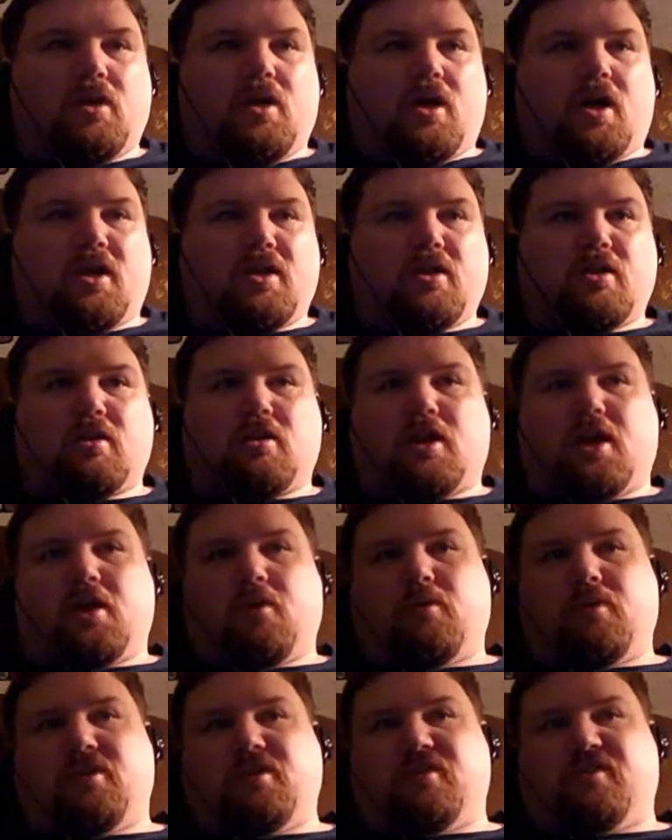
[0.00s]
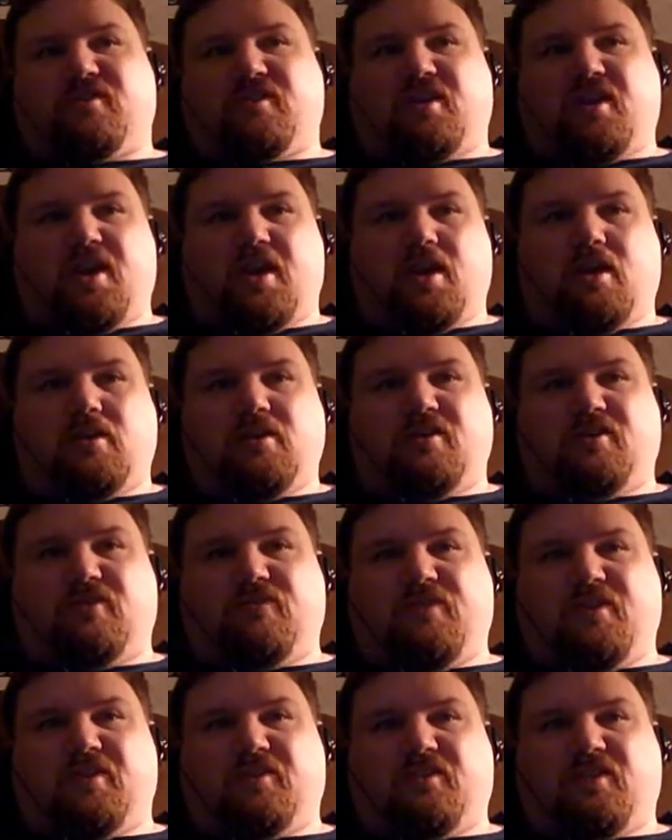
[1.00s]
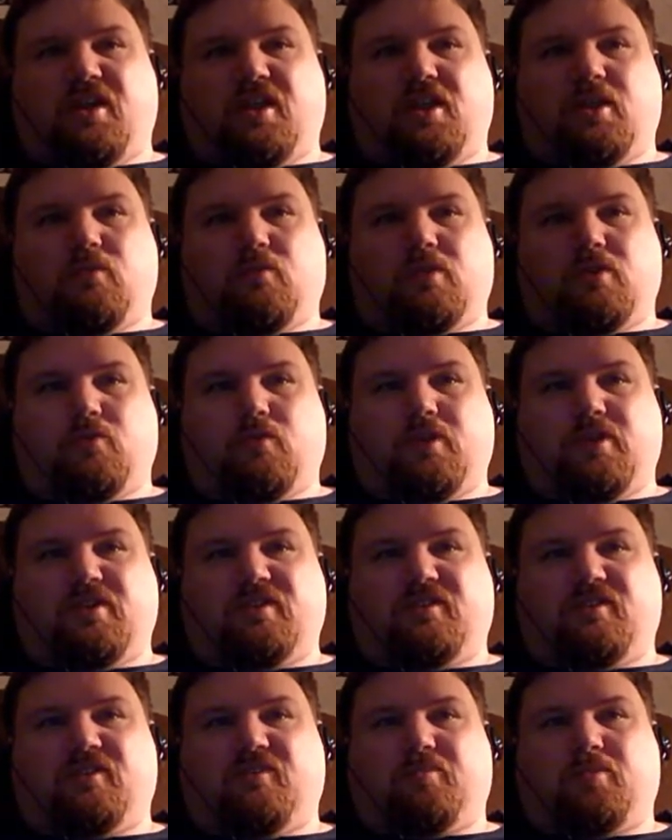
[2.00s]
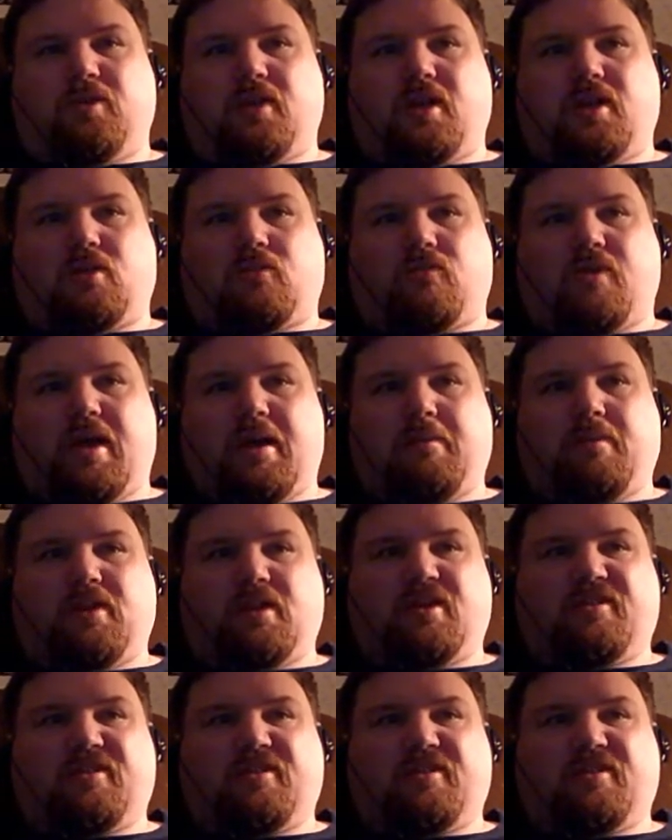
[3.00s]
Another eyewitness account is investigated where the witnesses put out a rabbit